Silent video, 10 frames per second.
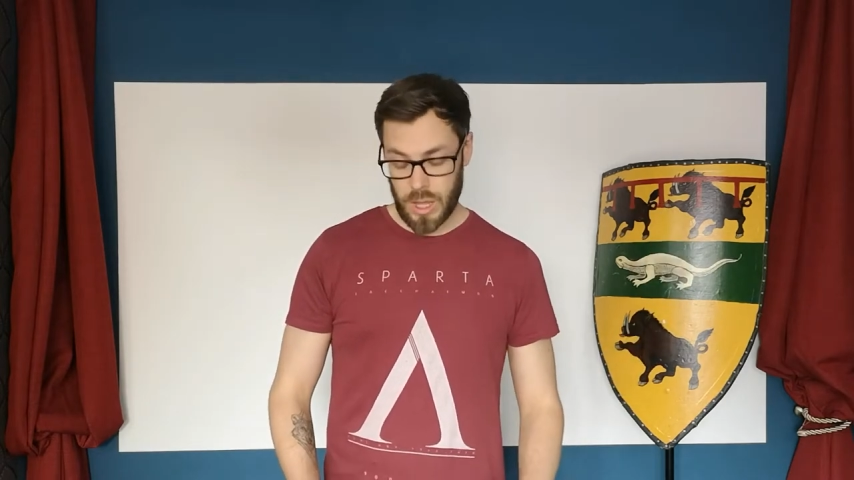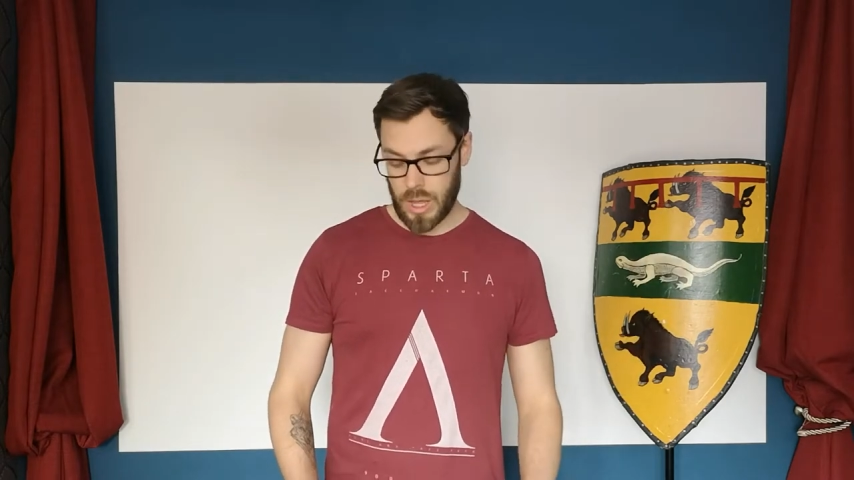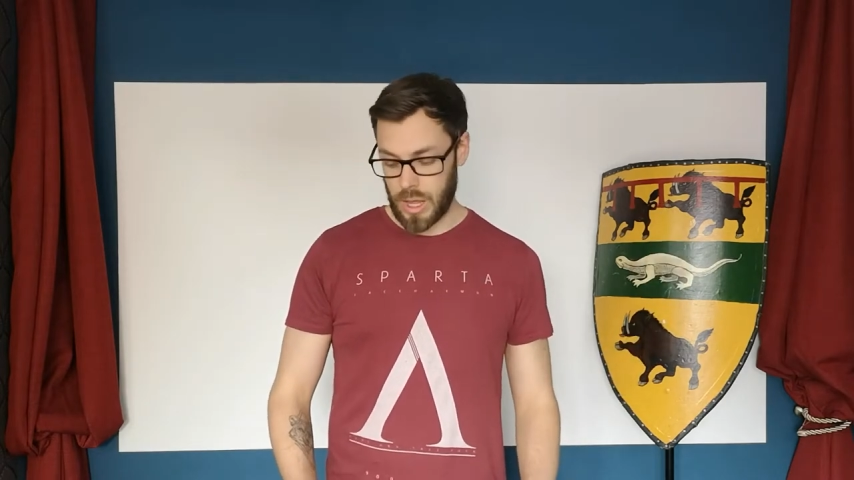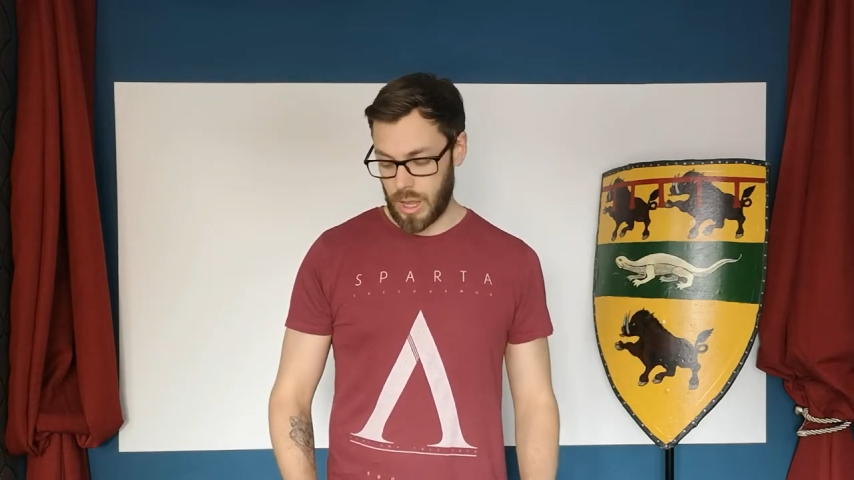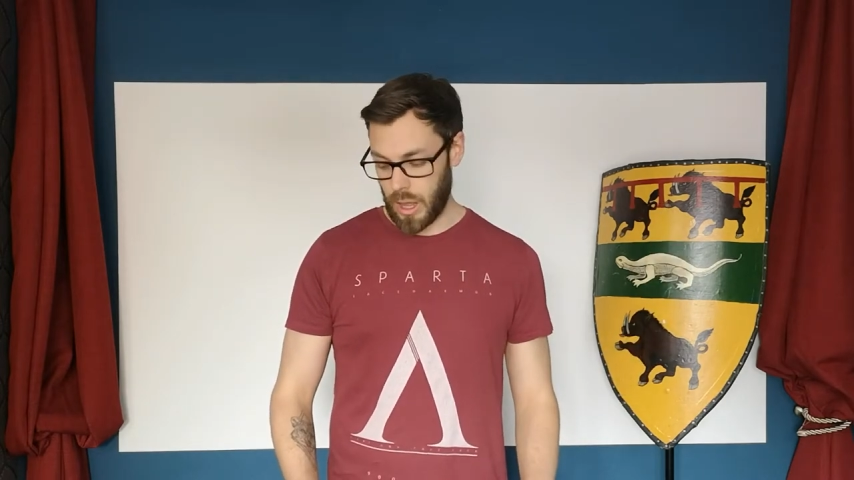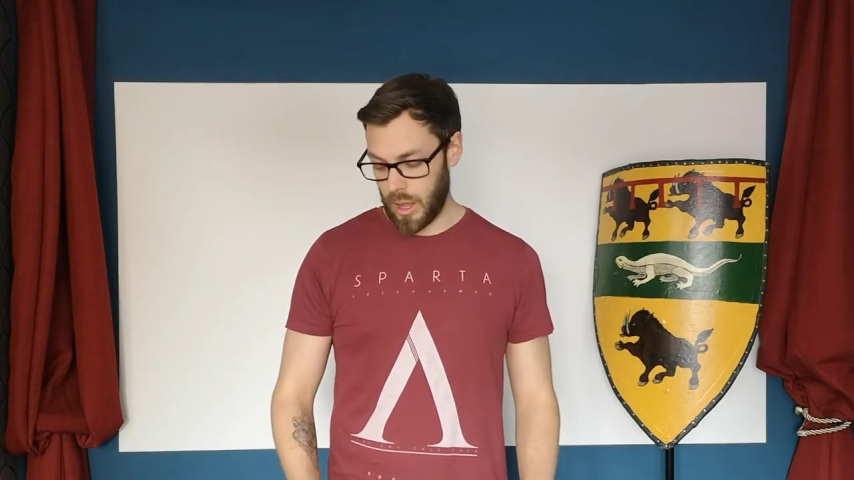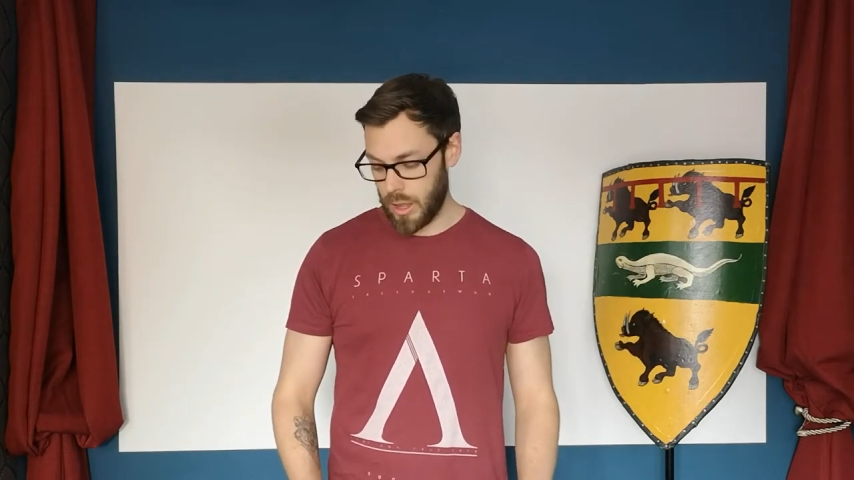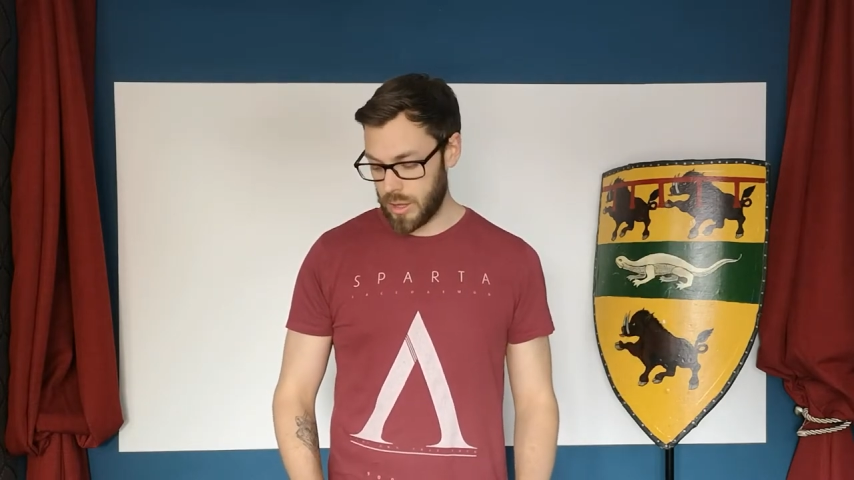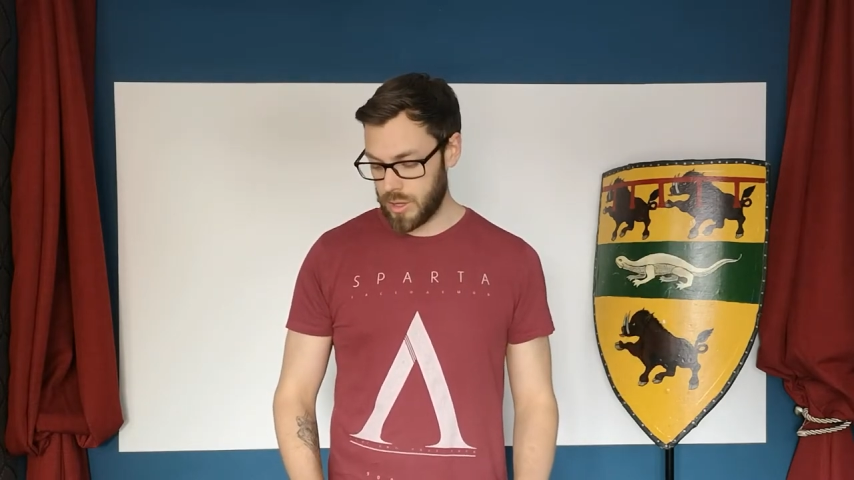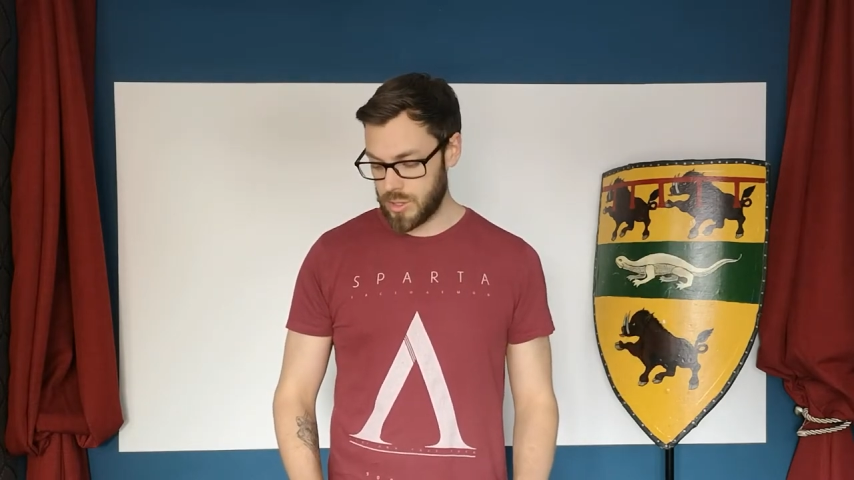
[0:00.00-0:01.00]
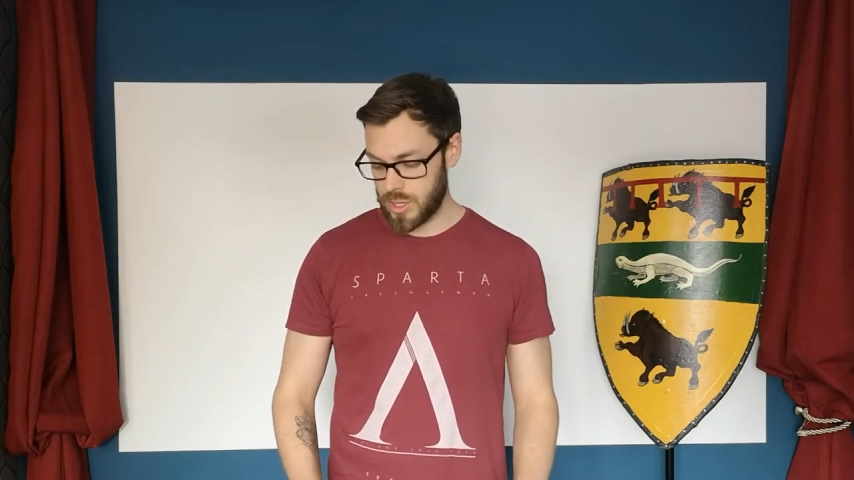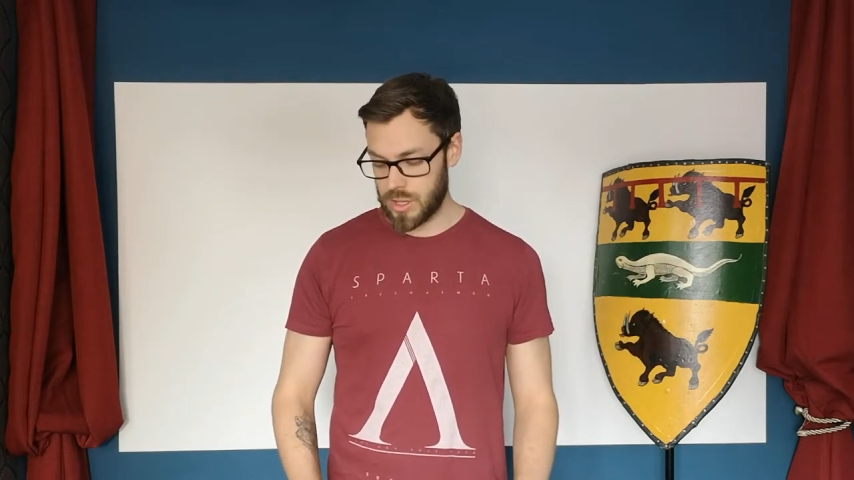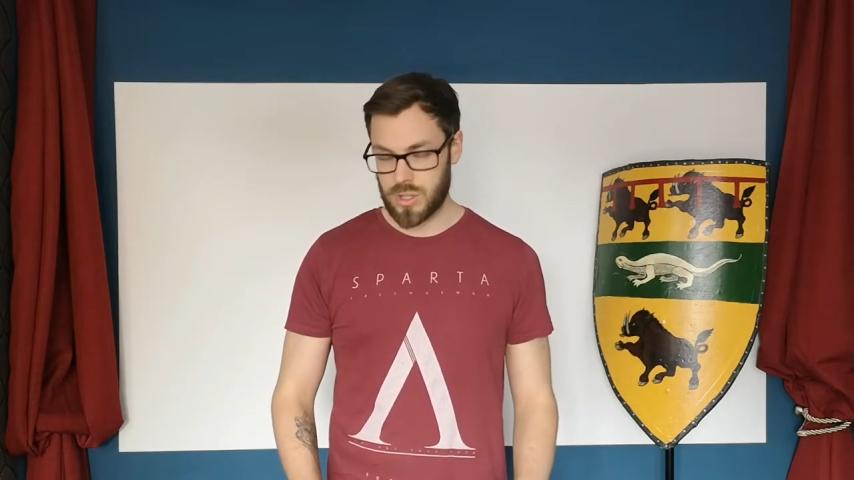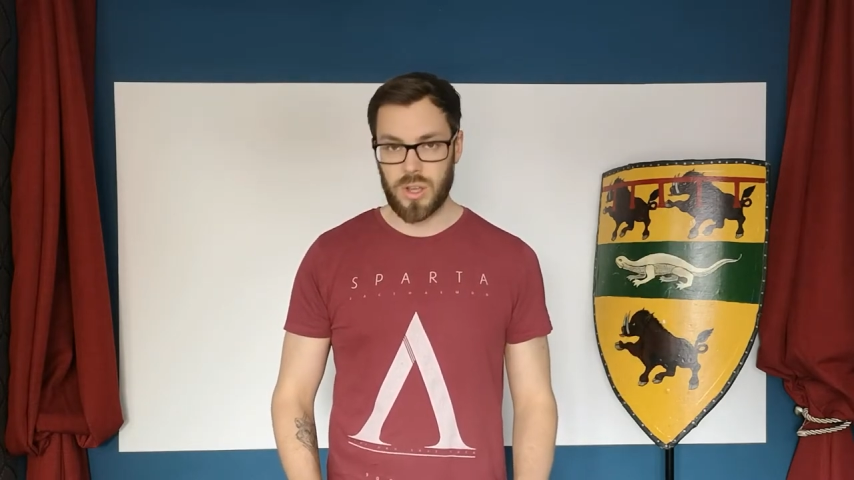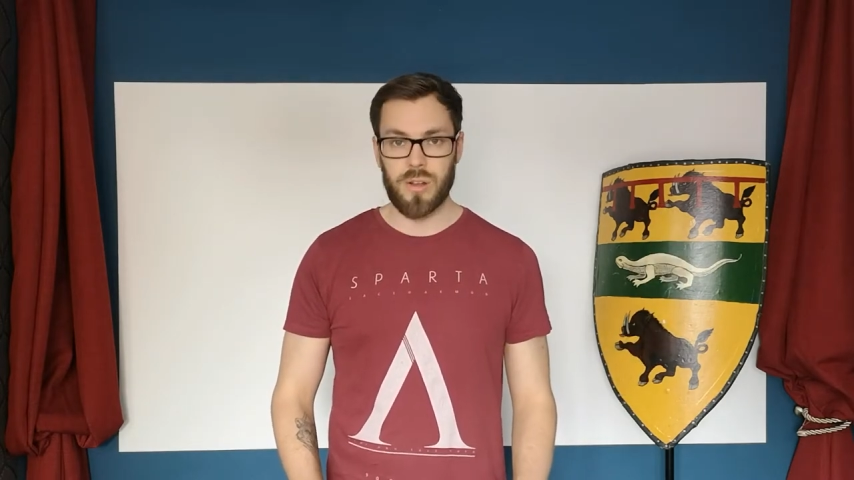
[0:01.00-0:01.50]
because
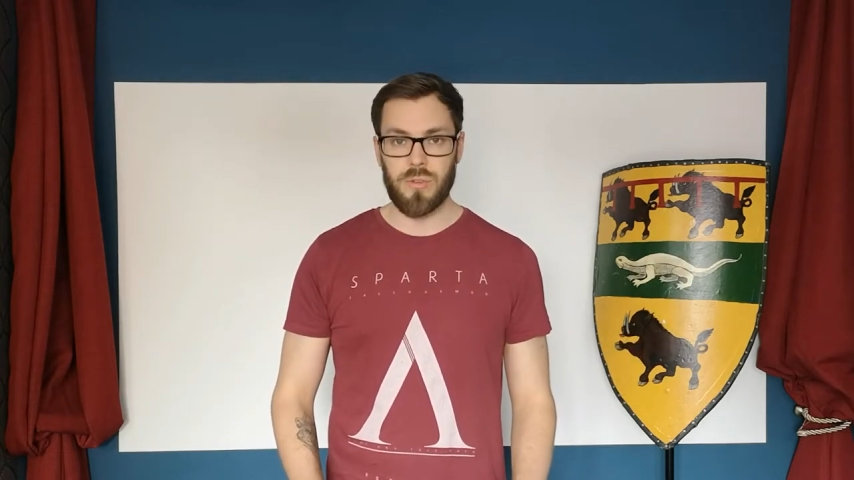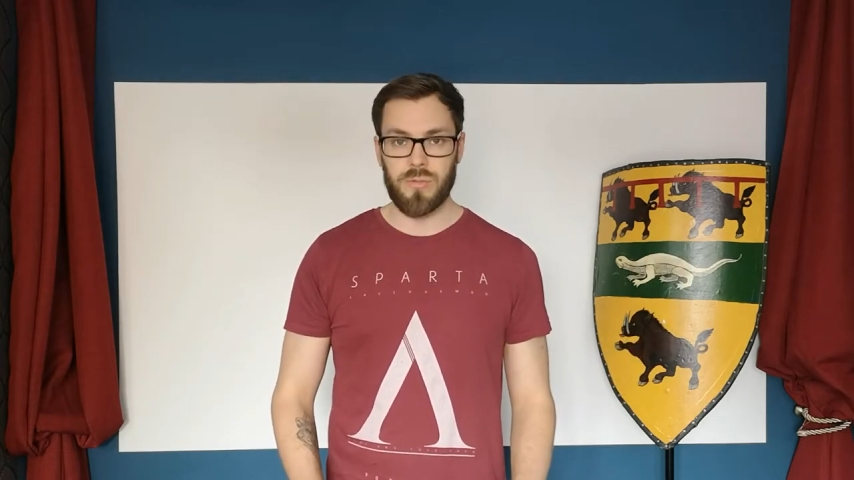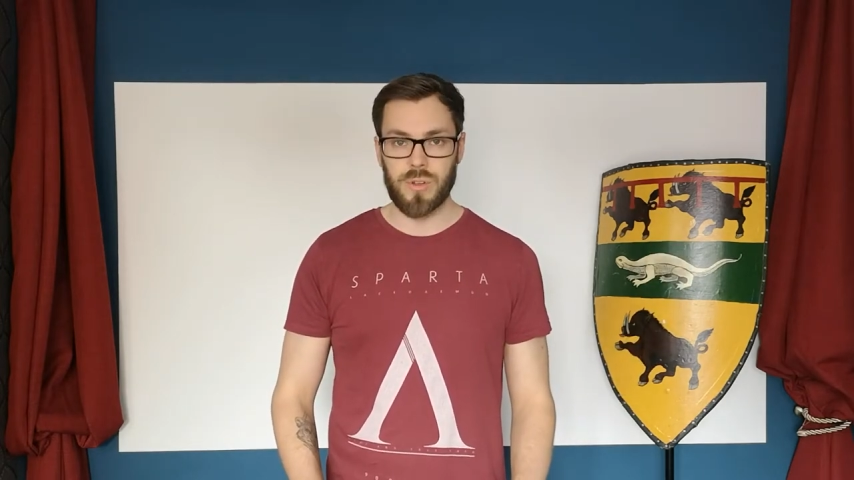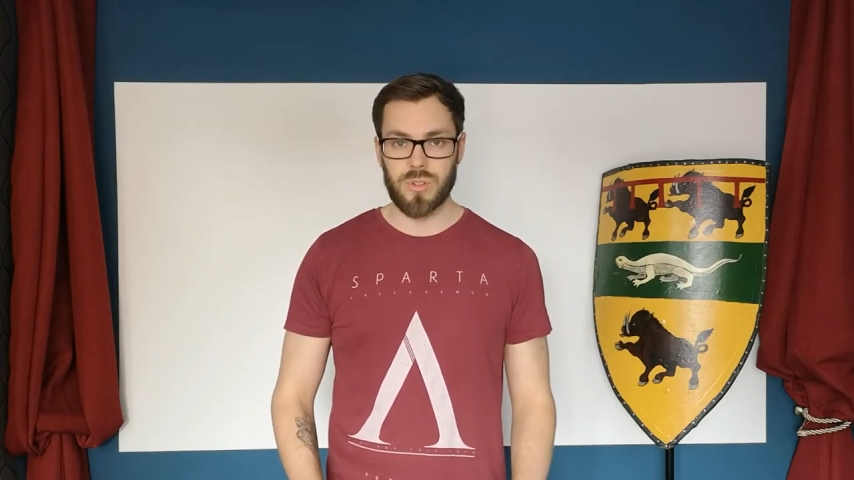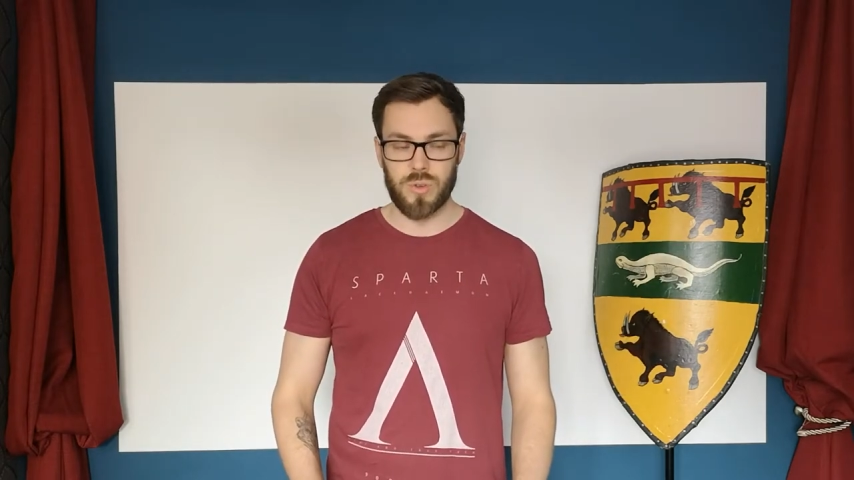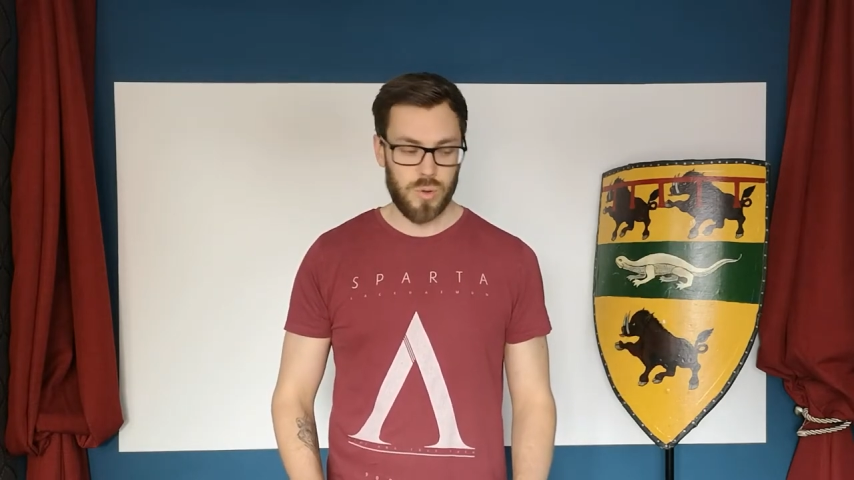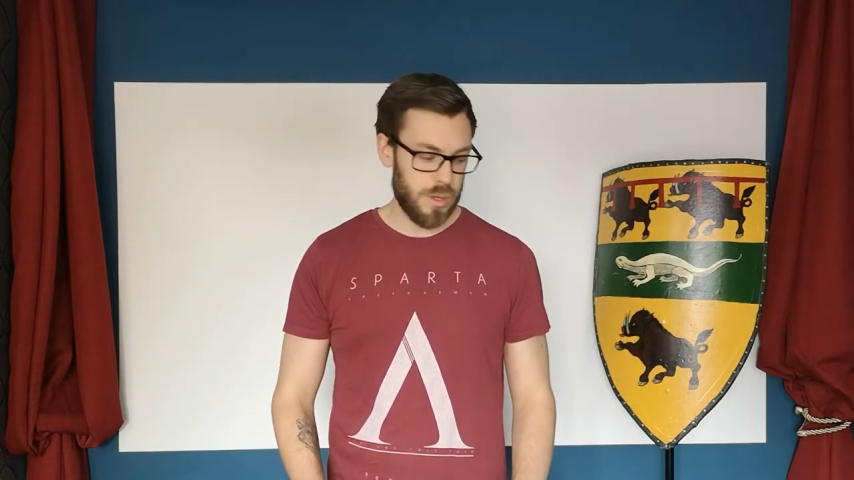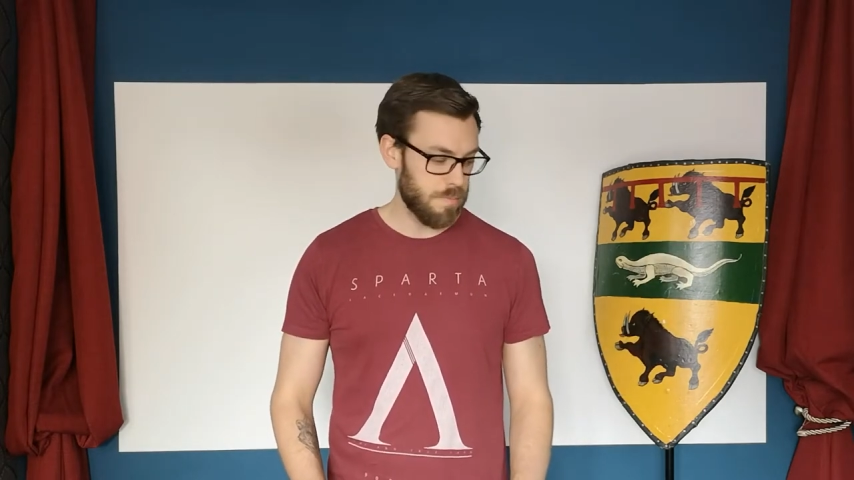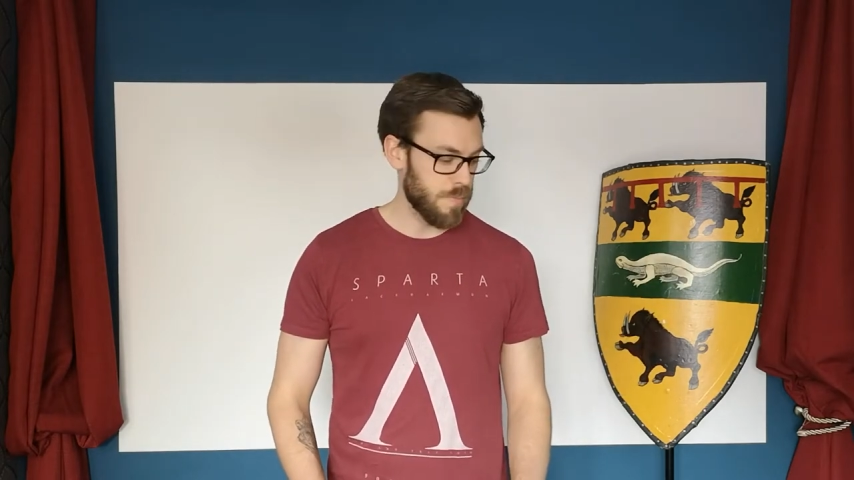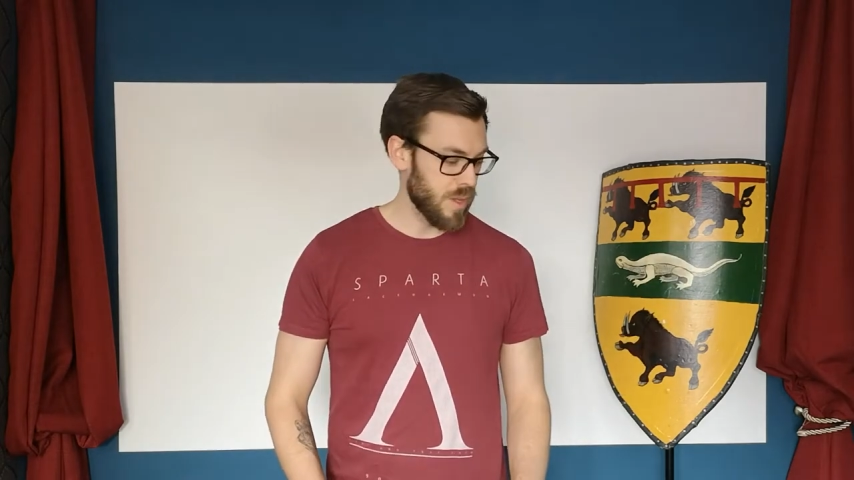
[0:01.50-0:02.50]
that's kind of a fun story.